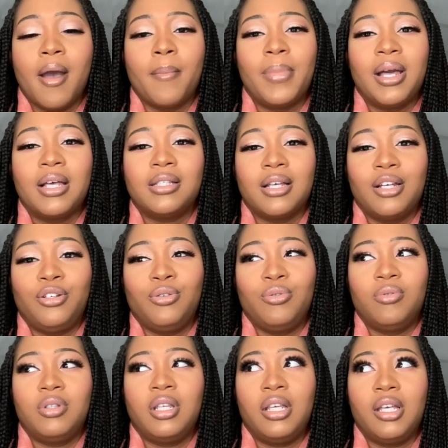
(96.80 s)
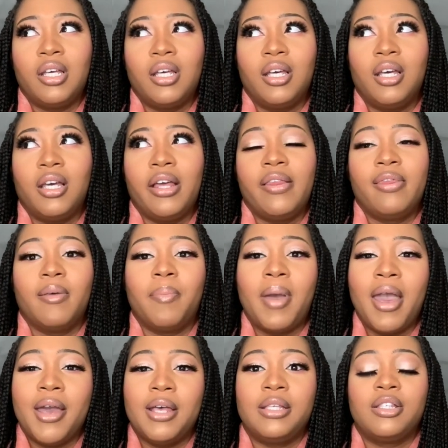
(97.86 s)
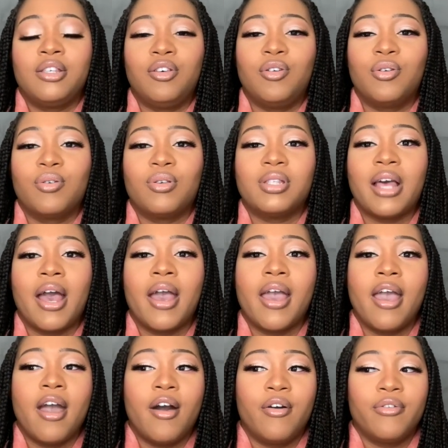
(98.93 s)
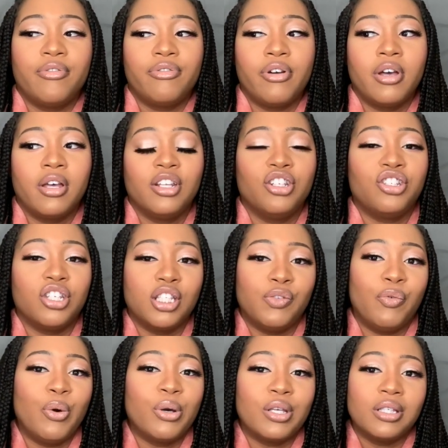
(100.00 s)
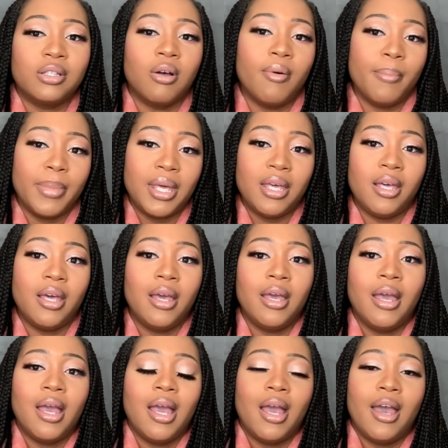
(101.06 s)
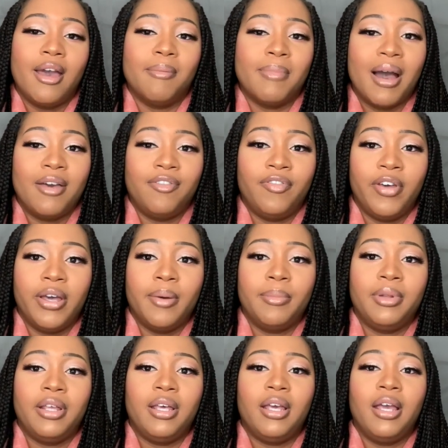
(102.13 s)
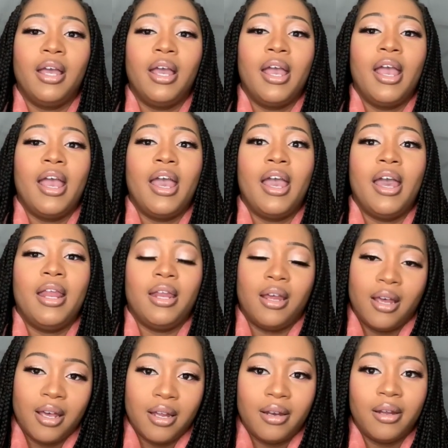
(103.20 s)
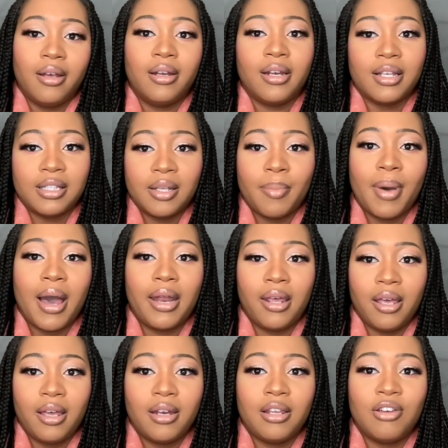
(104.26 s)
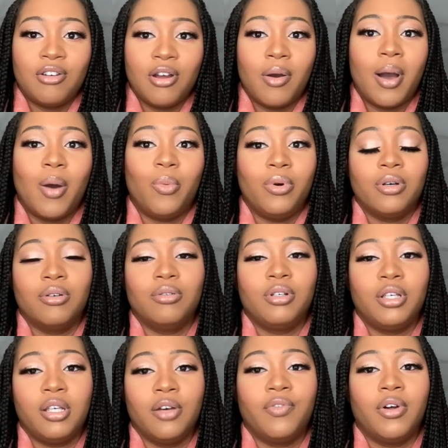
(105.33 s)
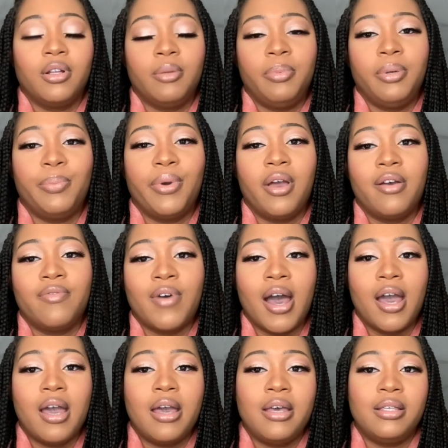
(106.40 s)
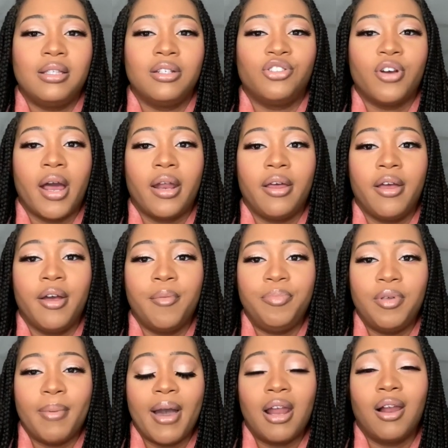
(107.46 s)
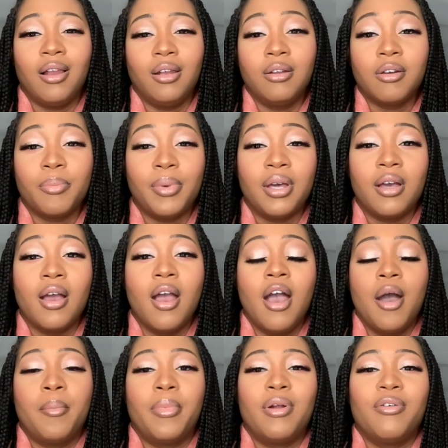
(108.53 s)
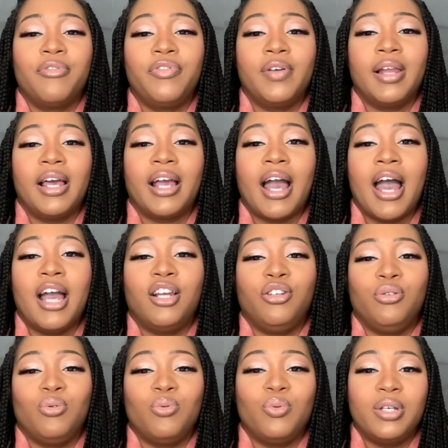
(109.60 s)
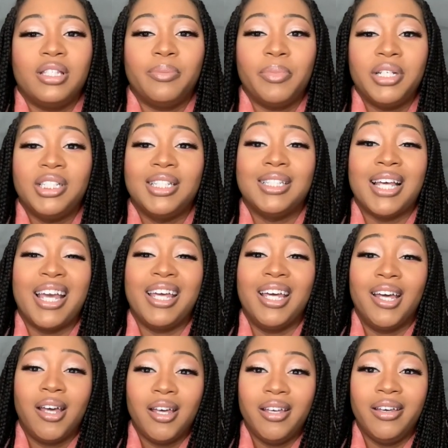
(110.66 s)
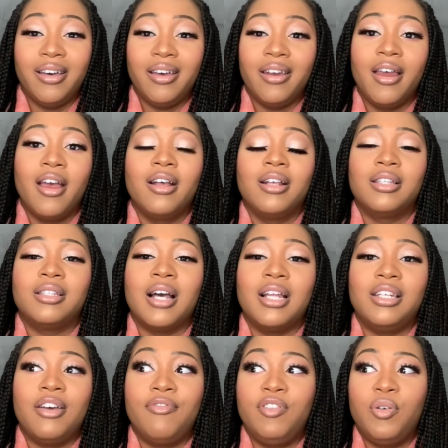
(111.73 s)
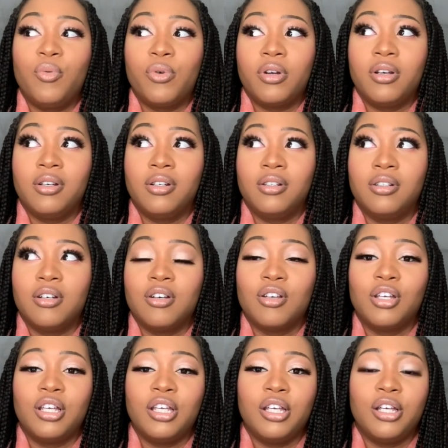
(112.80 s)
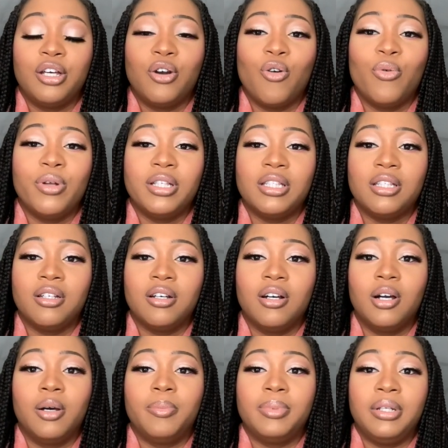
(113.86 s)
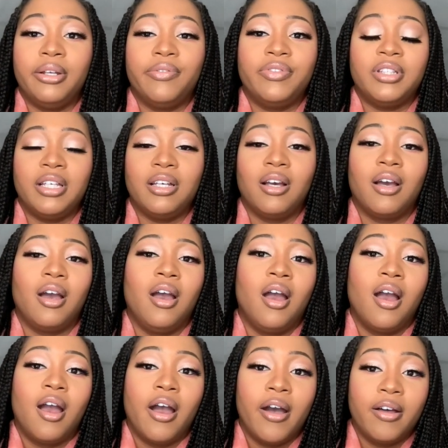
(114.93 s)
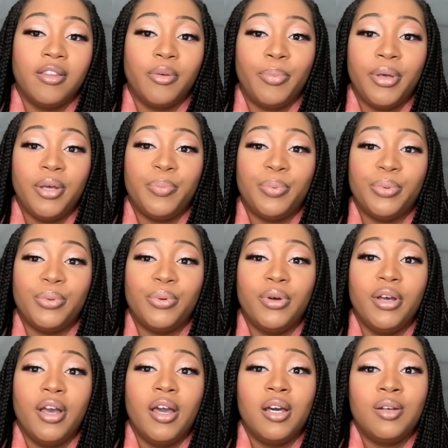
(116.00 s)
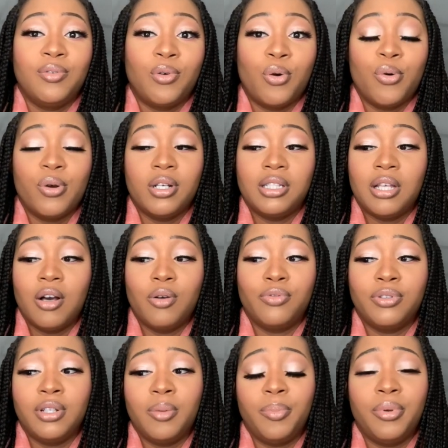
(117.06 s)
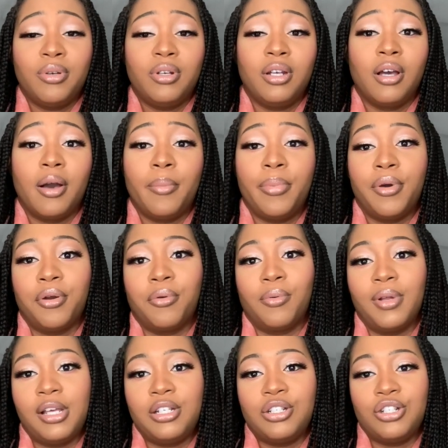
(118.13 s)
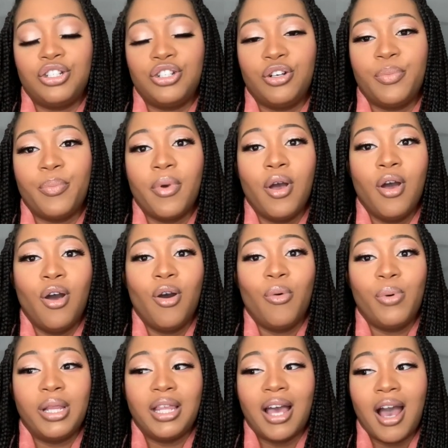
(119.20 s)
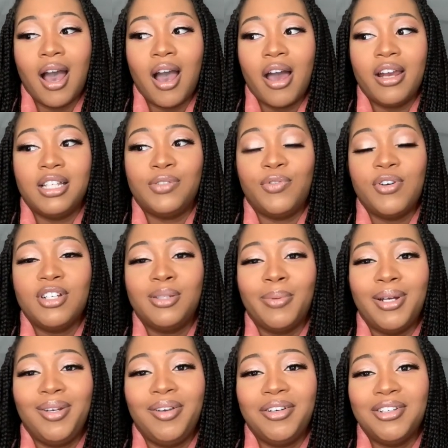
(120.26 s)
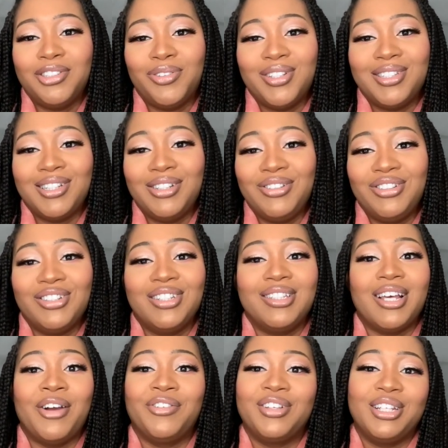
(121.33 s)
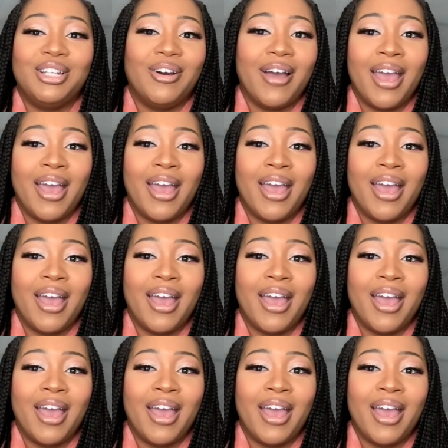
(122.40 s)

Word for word: because I do think in the past years I have just focused on me and my family, and then that's about it. You know, I will give other people advice and try to help them out a little bit, but I don't feel like I do as much as I could. So I definitely want to go into uplifting other people, and of course hopefully building a better relationship with God. As far as my New Year's resolutions, I really don't